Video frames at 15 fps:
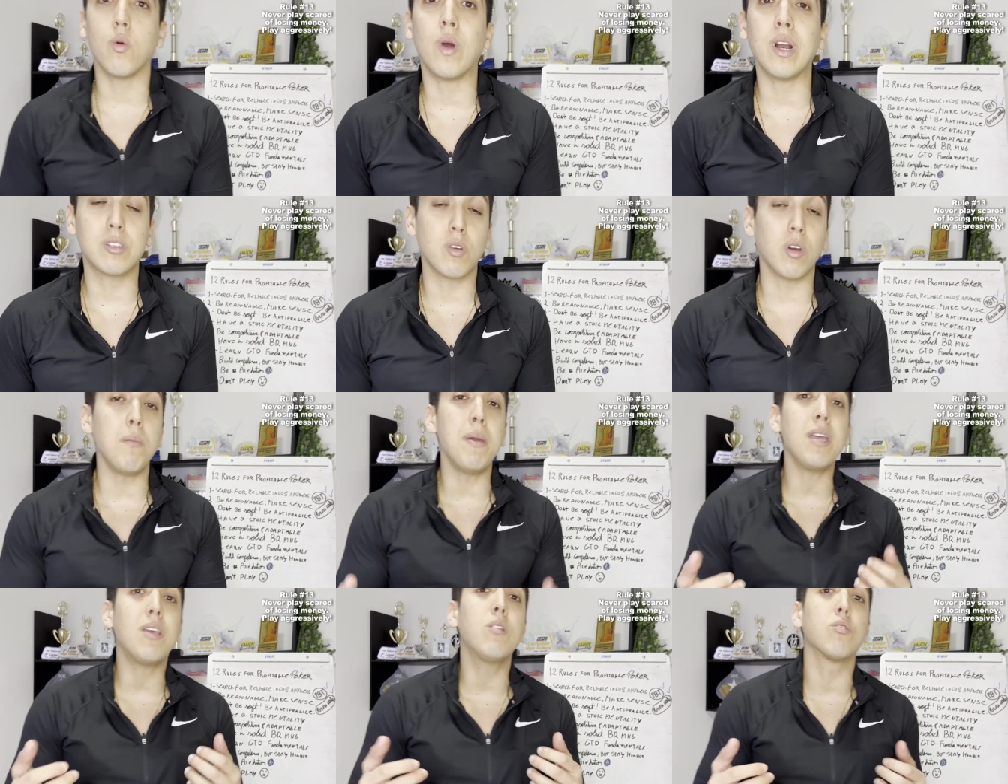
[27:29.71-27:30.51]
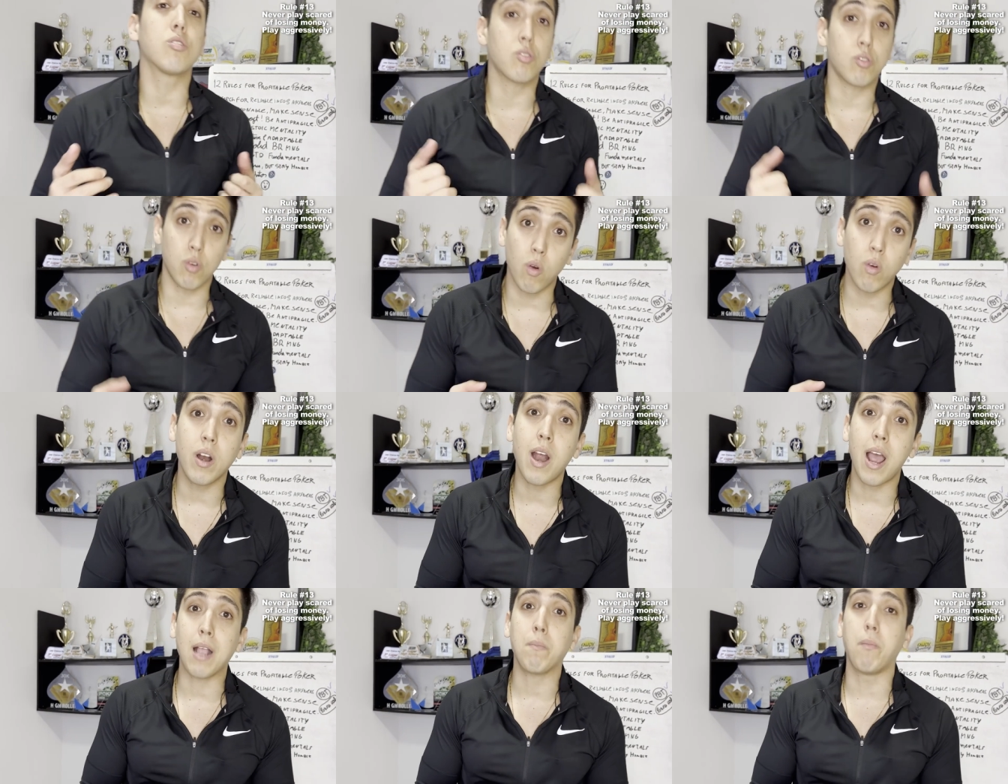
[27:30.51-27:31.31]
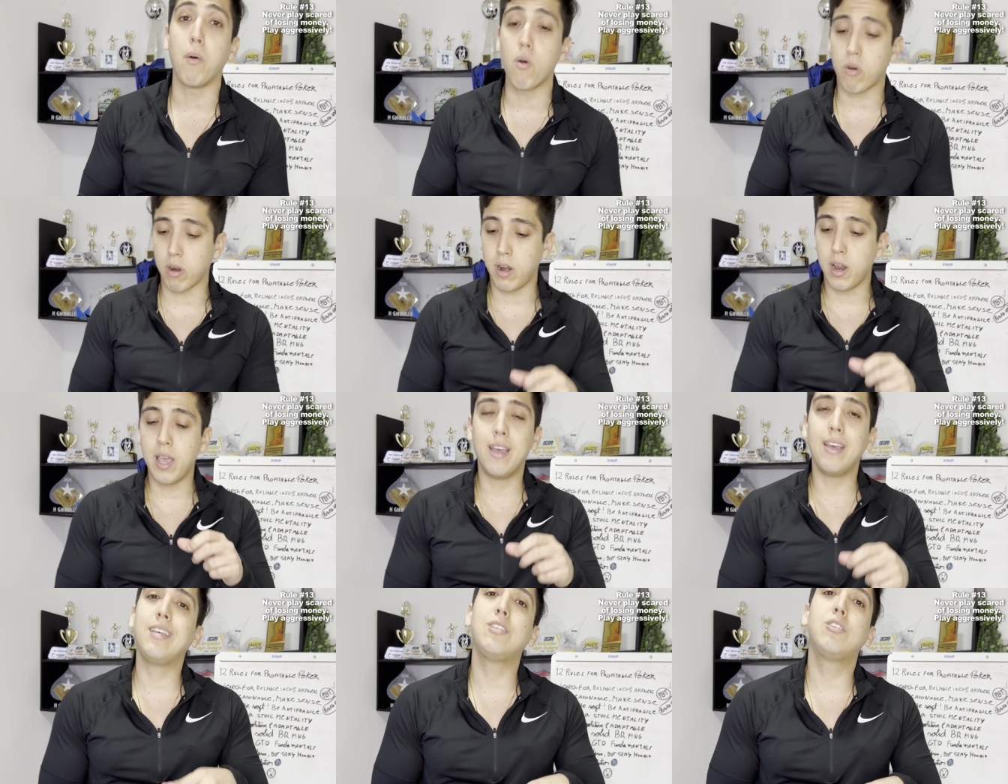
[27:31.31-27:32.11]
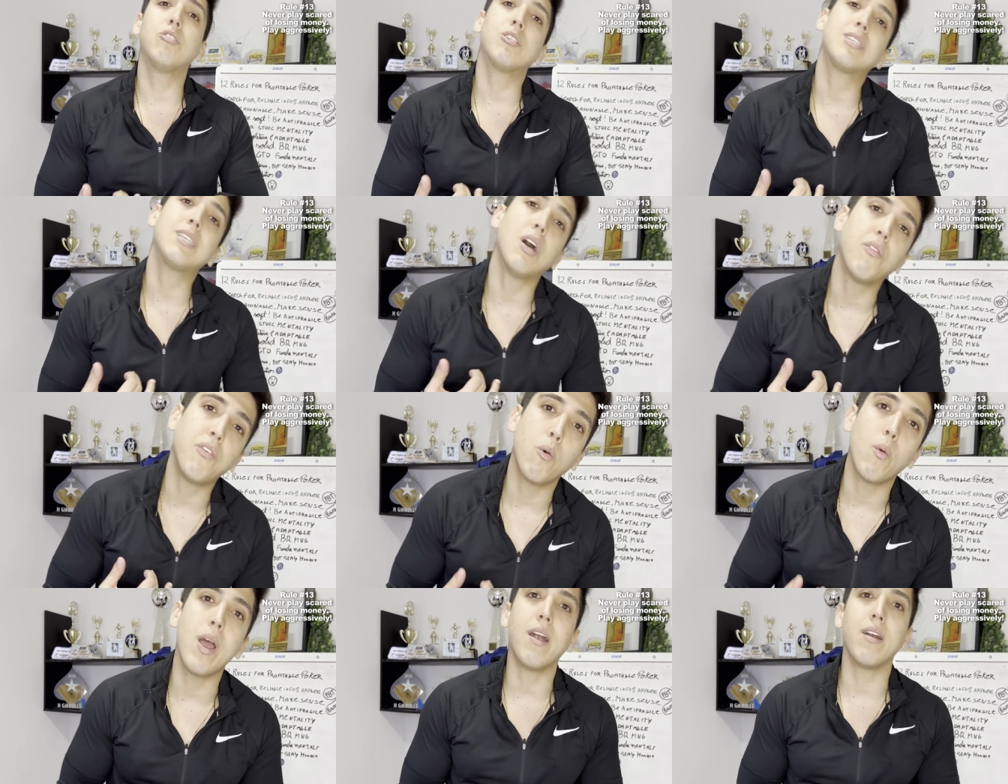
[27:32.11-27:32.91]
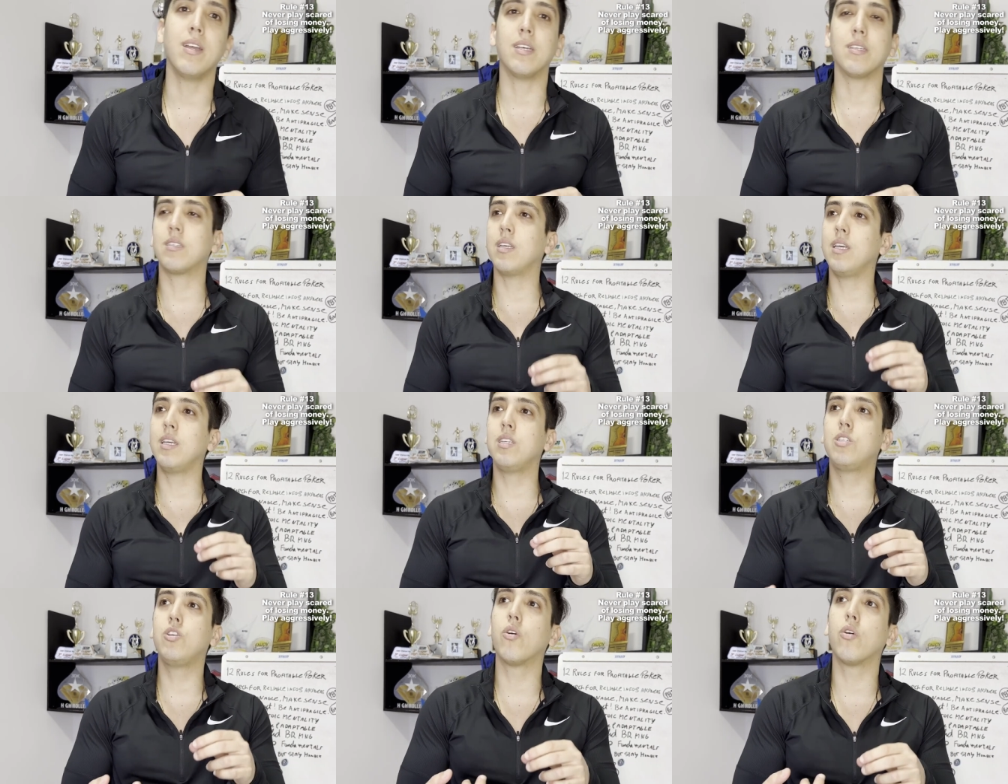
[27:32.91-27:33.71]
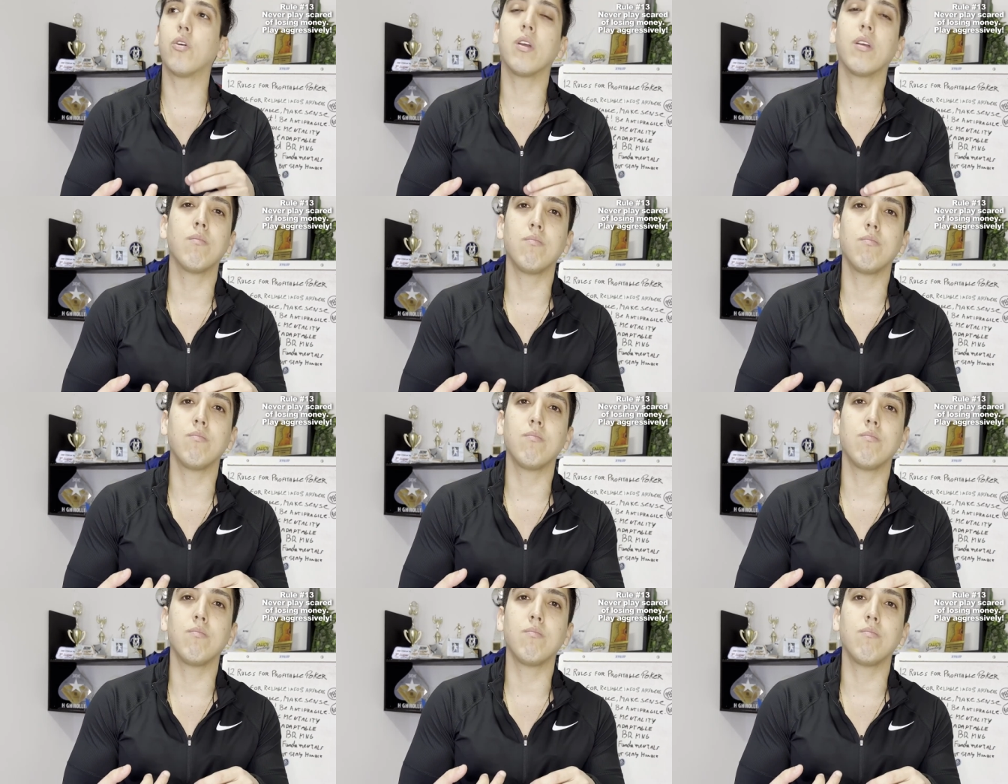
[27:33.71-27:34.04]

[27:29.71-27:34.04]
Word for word: What is gonna make you stronger at poker is your self-awareness, is your